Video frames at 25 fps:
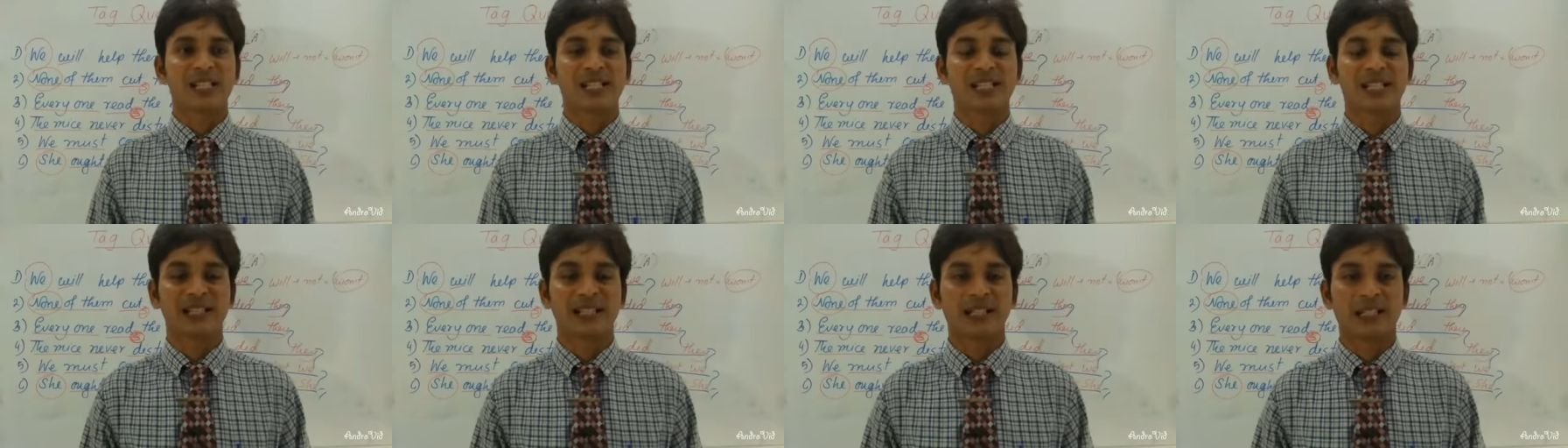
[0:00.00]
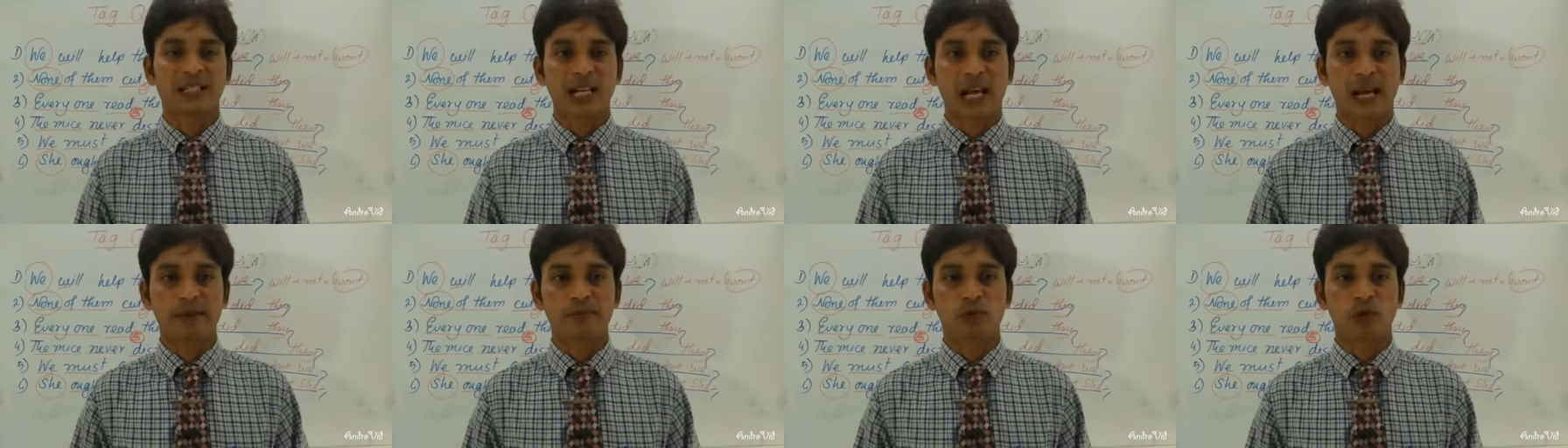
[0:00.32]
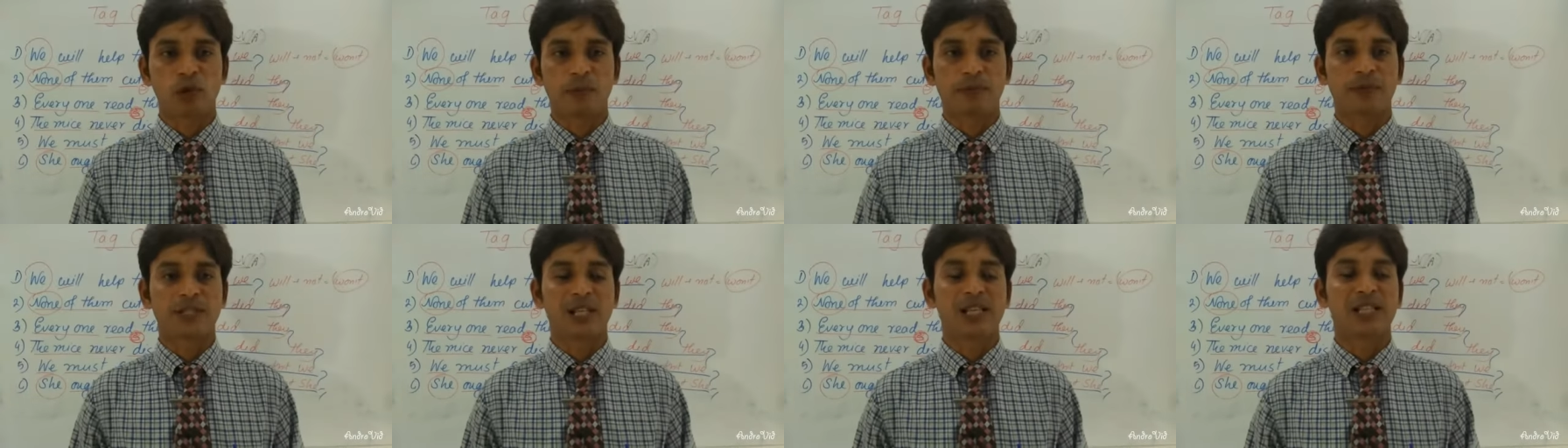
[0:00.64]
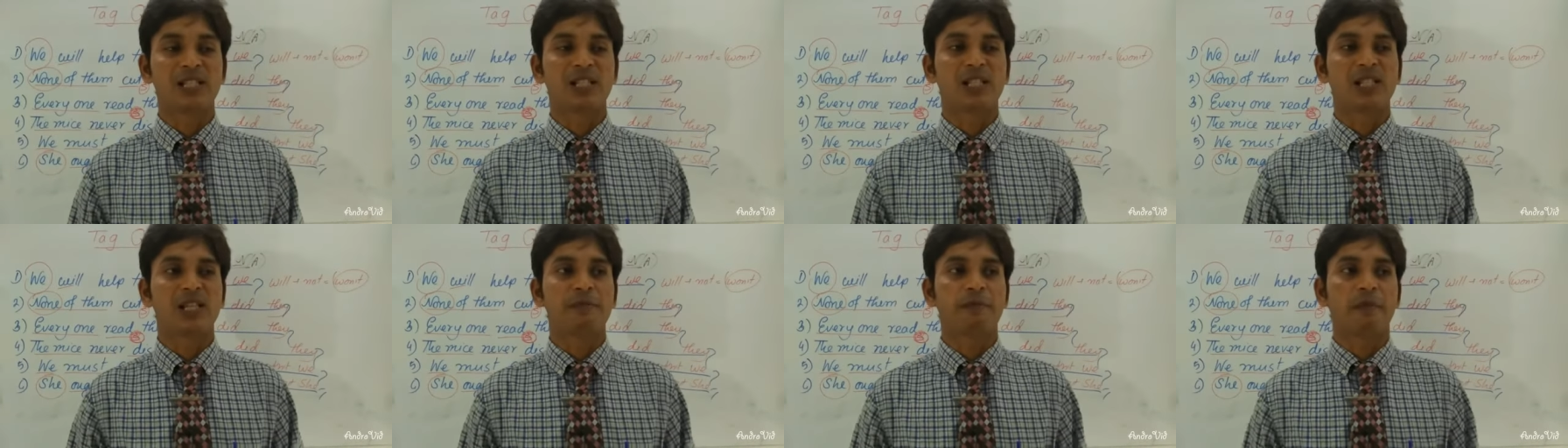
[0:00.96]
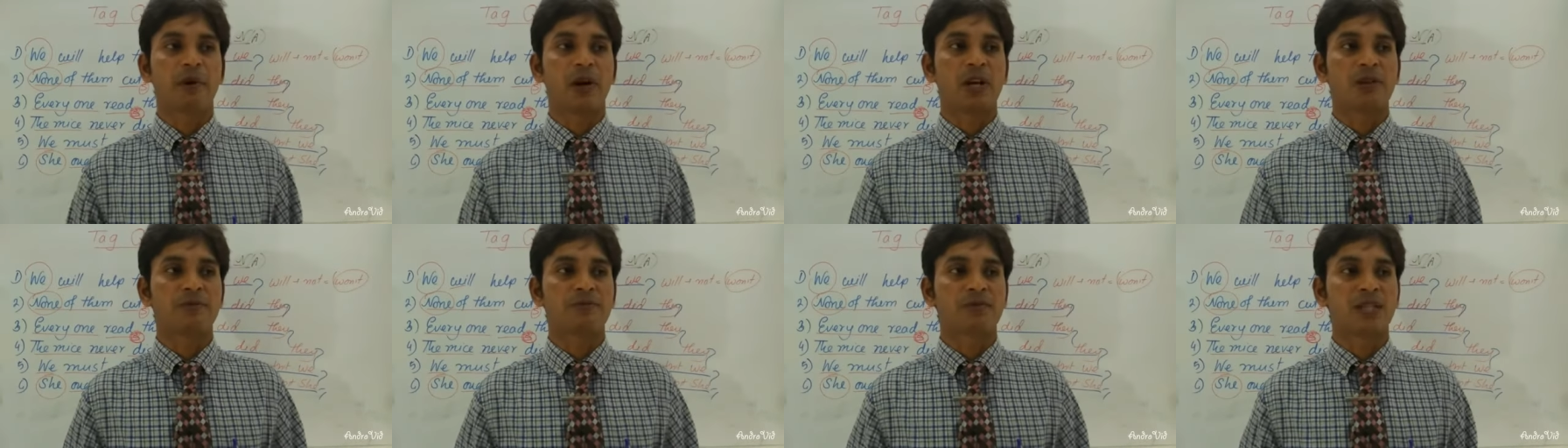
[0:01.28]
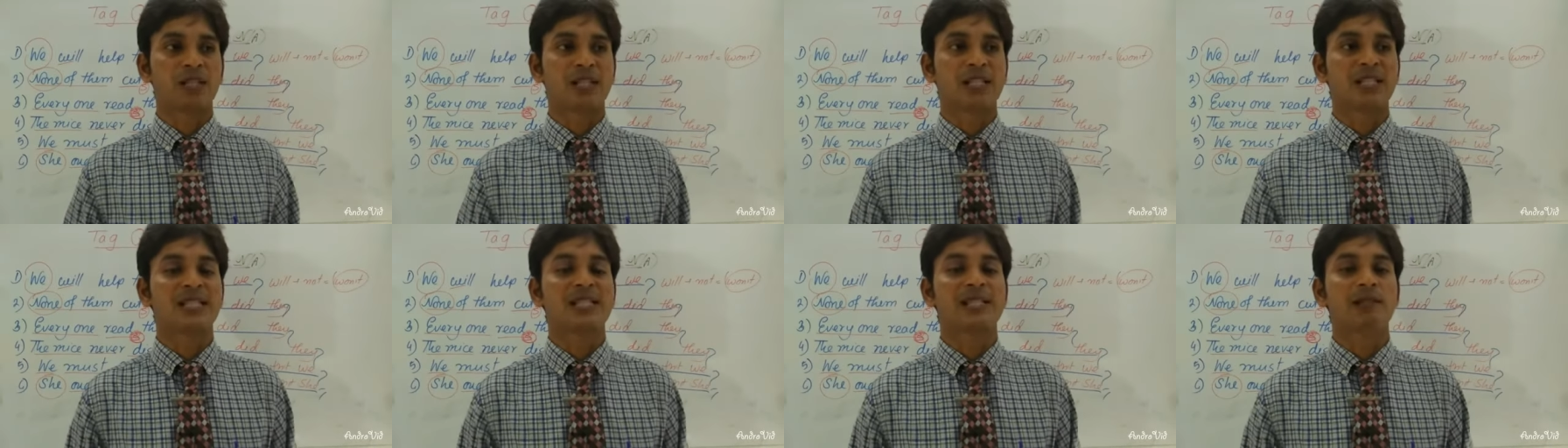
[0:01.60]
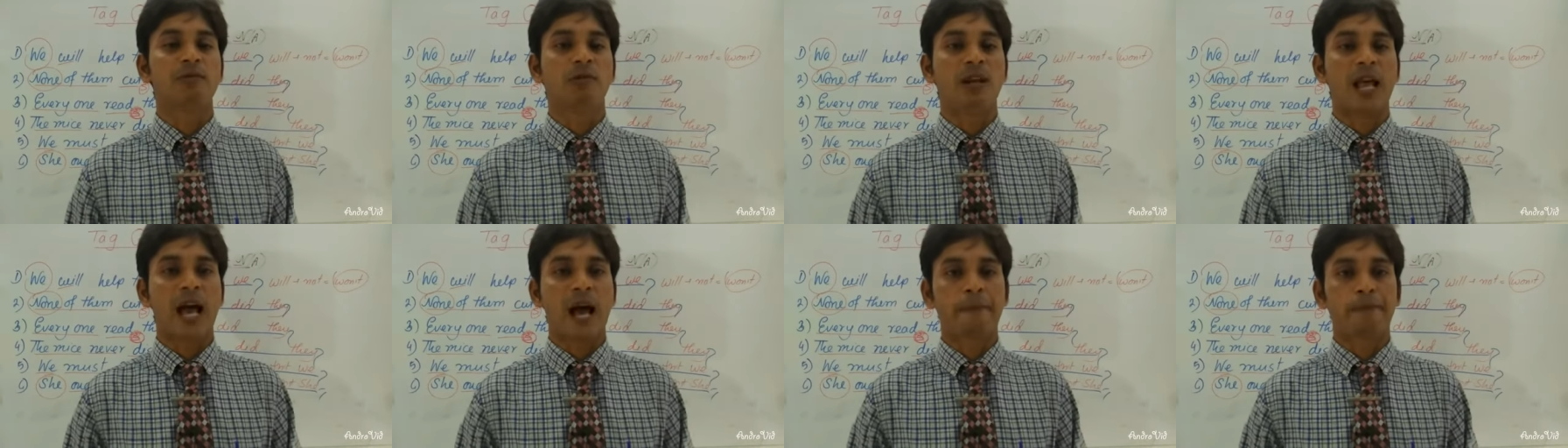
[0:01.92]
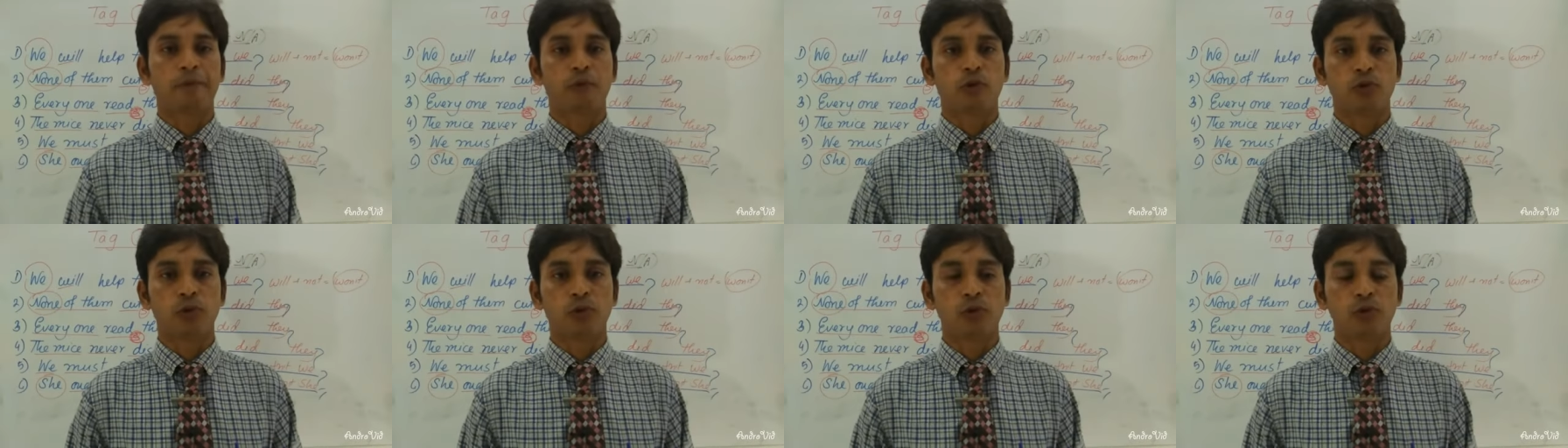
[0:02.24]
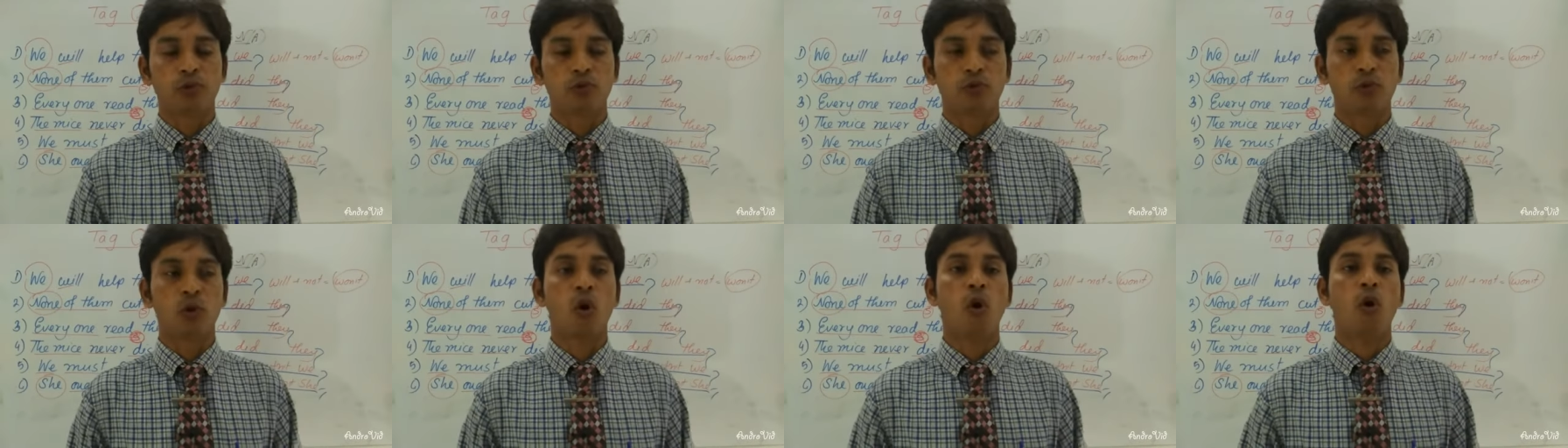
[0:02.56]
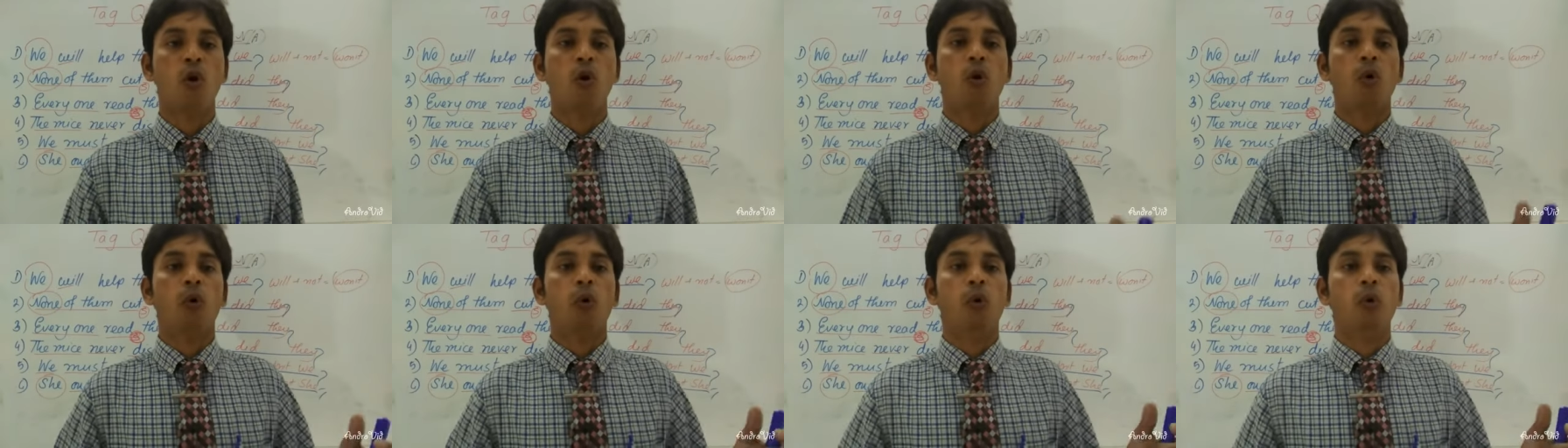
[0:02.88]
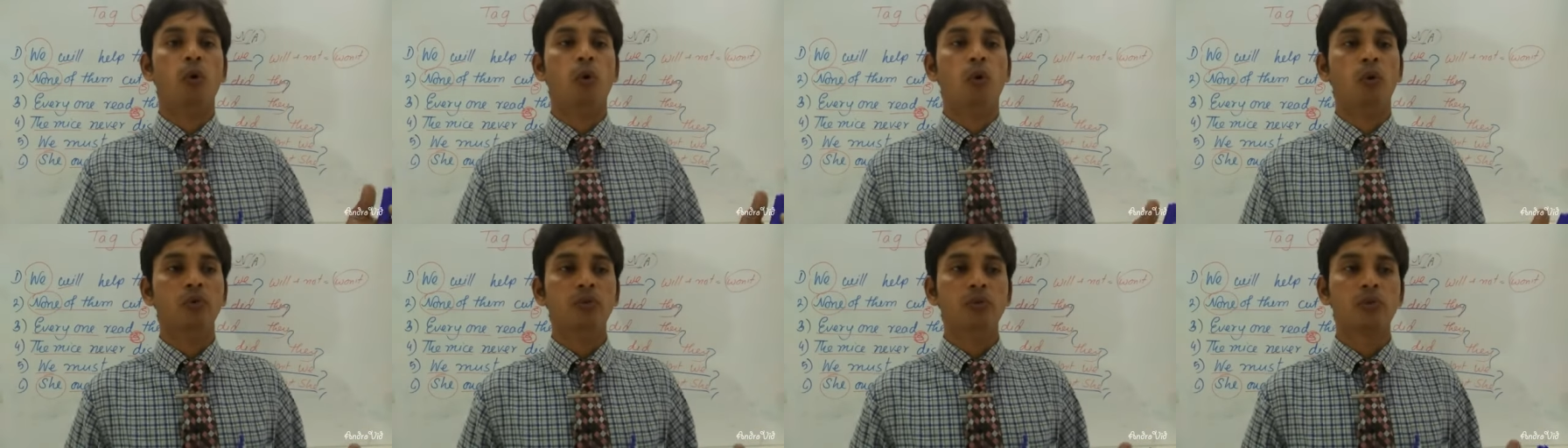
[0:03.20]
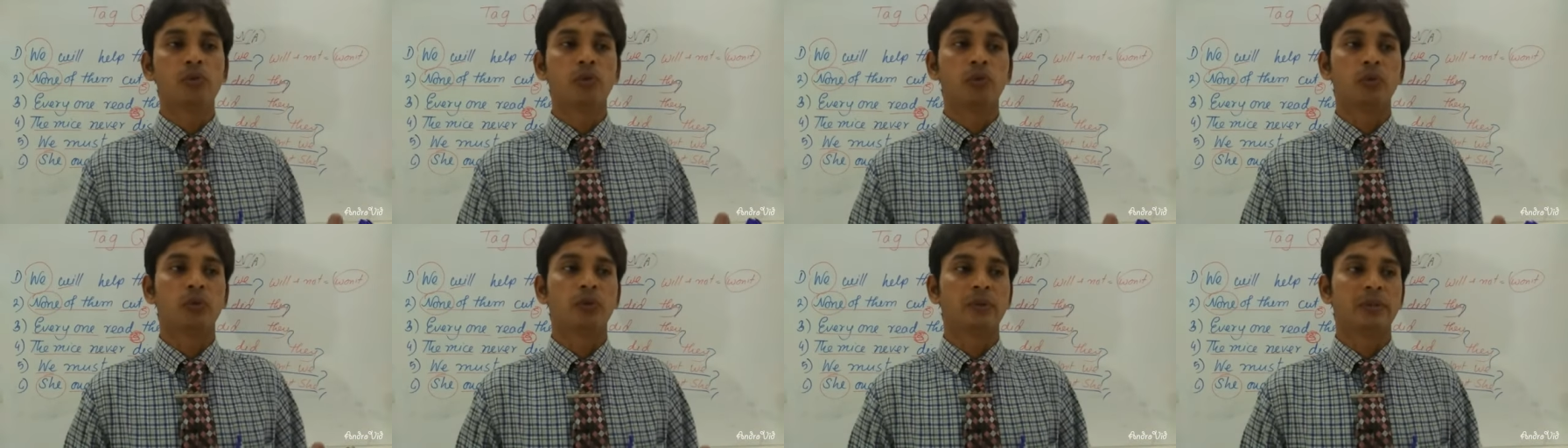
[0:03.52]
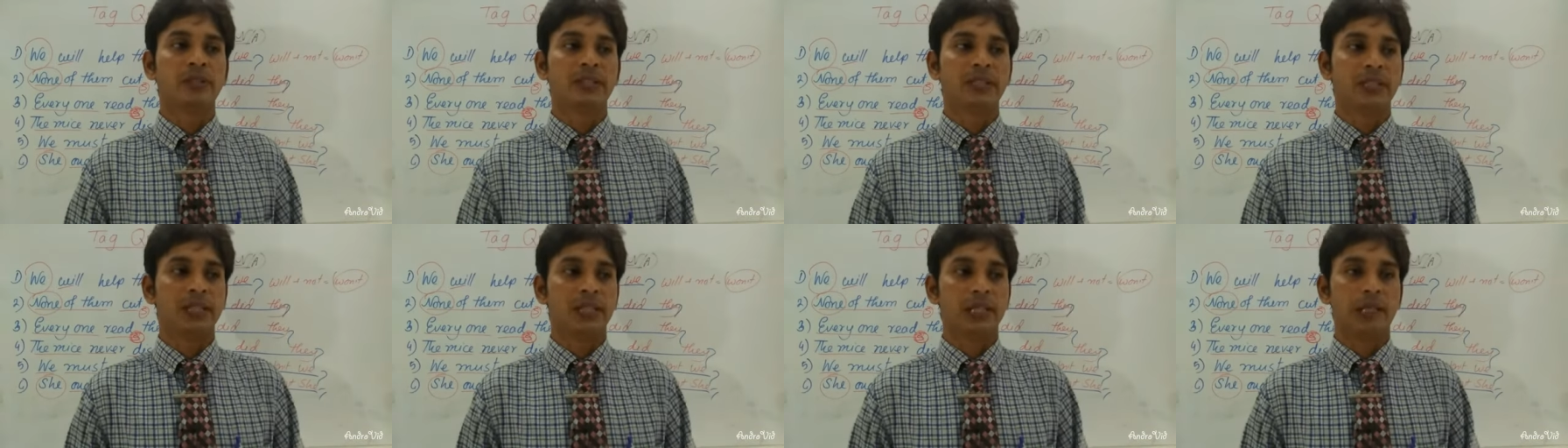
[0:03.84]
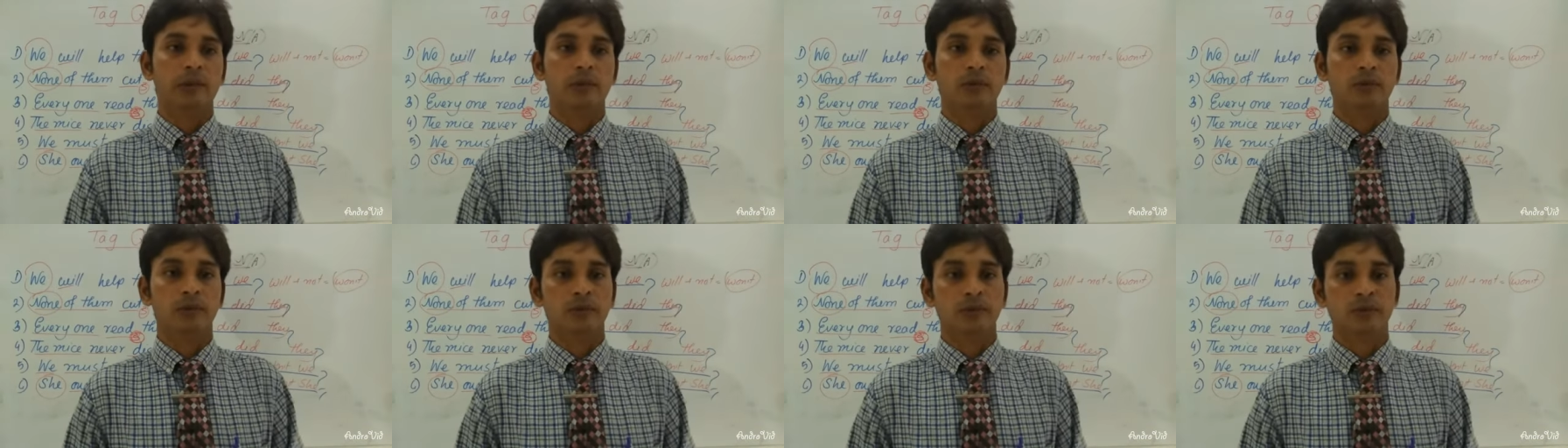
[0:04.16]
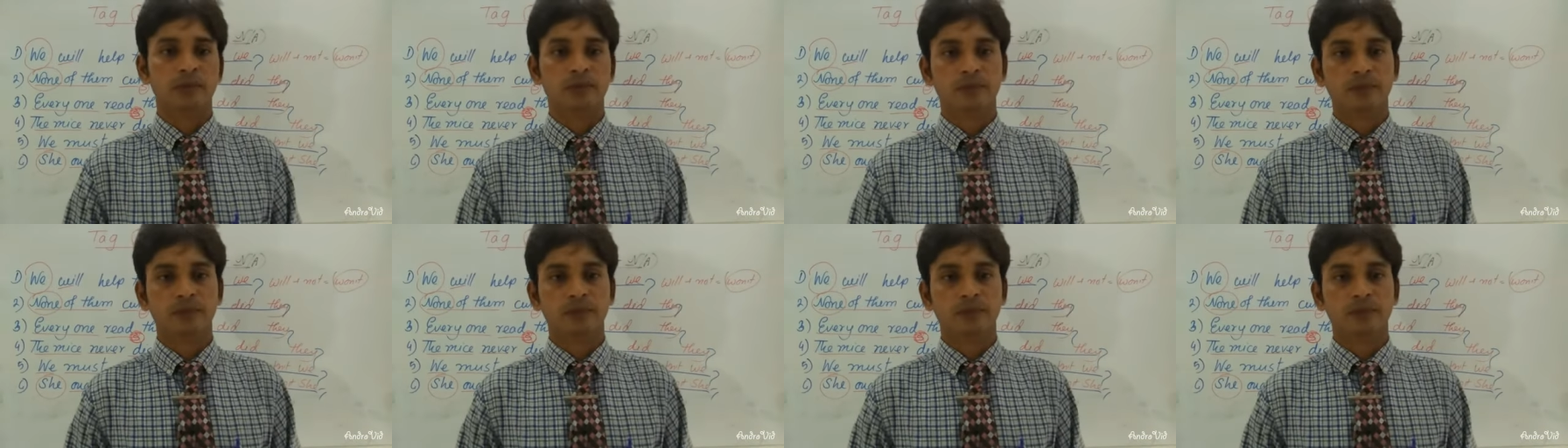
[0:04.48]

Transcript: At the times of changing imperative sentence, you will have to use won't you.